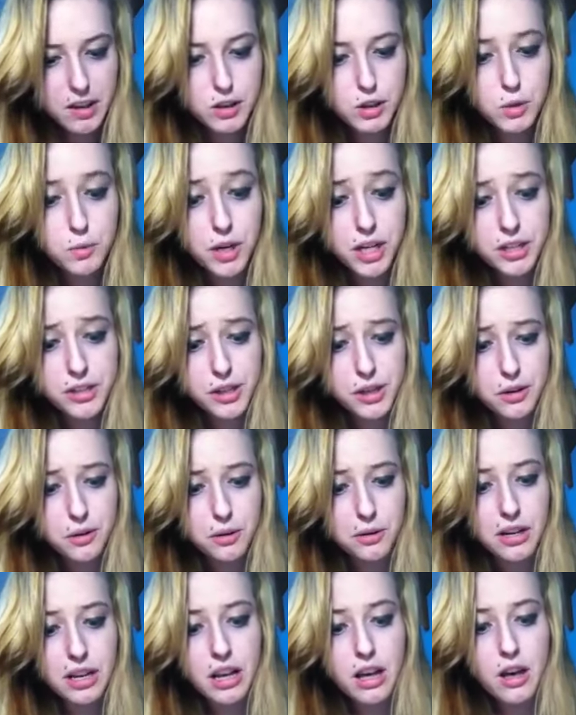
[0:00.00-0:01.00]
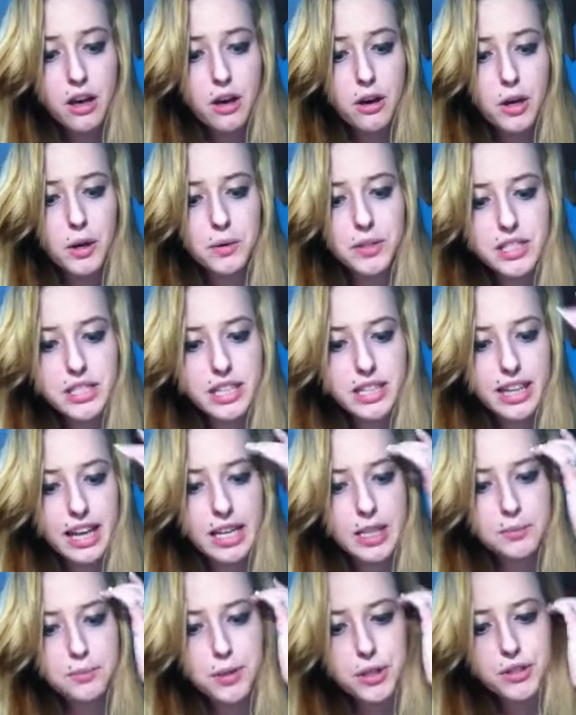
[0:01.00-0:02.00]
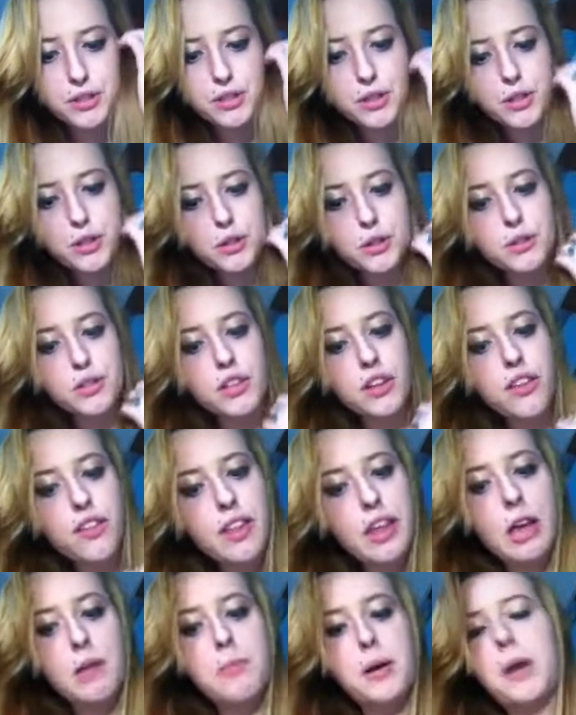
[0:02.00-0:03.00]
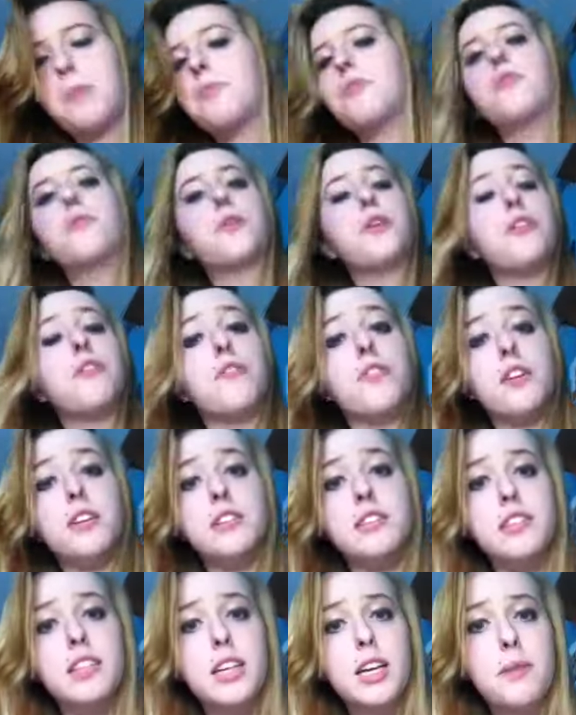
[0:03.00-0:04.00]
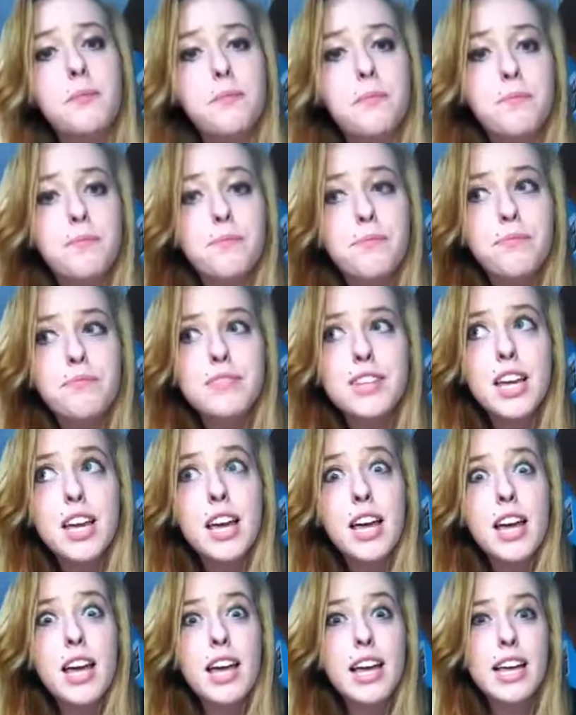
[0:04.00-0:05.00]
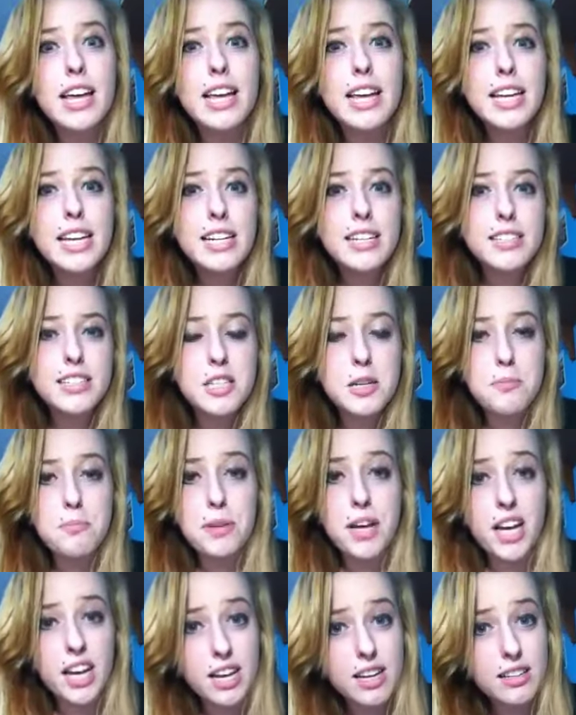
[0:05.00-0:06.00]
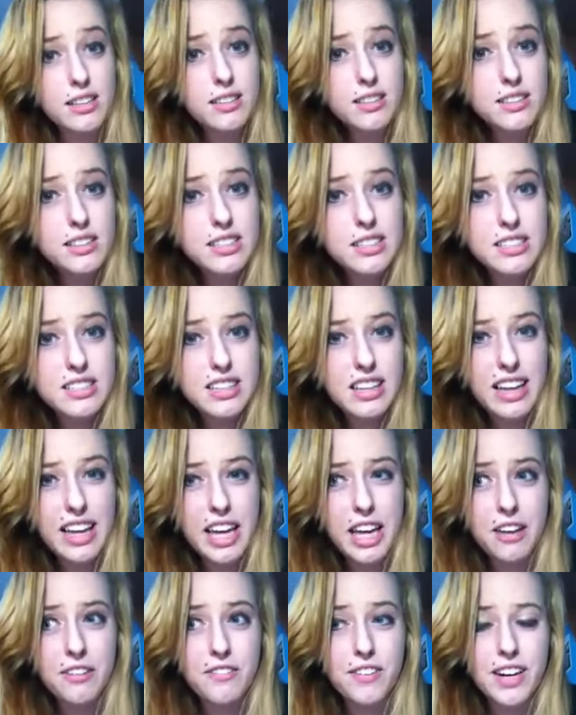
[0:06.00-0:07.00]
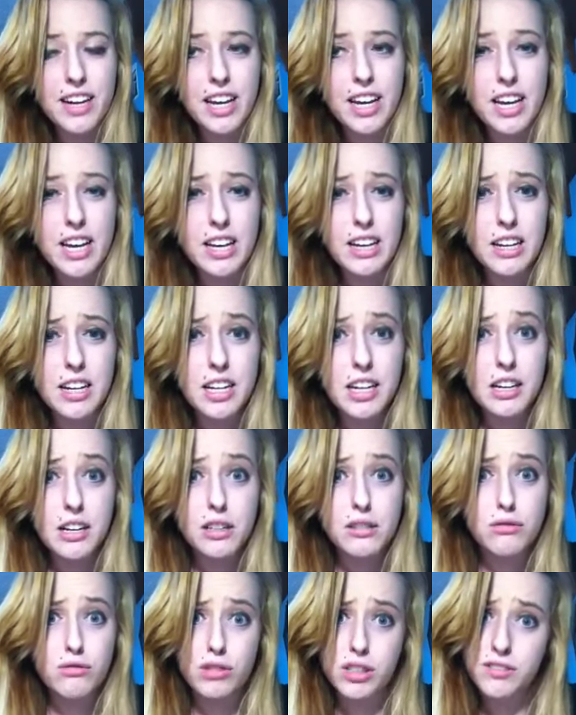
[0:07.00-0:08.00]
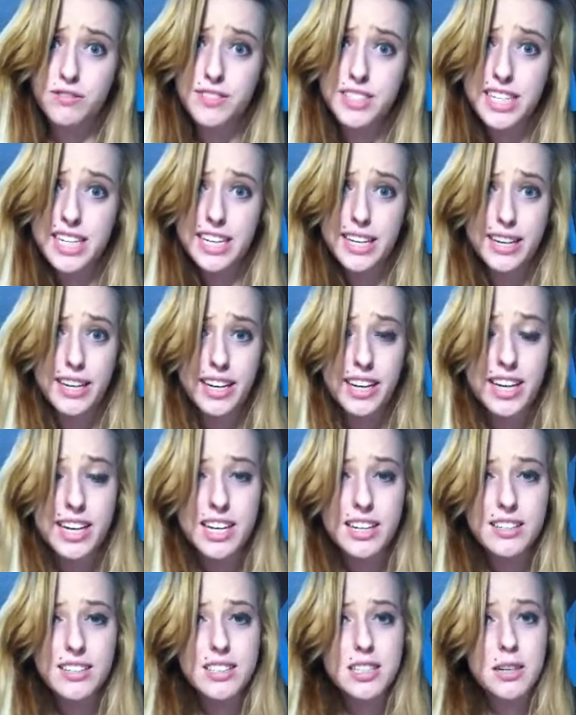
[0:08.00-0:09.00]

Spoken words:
22. Who is the last person you usually think about before you fall asleep? It depends. Like, if I had a rough day and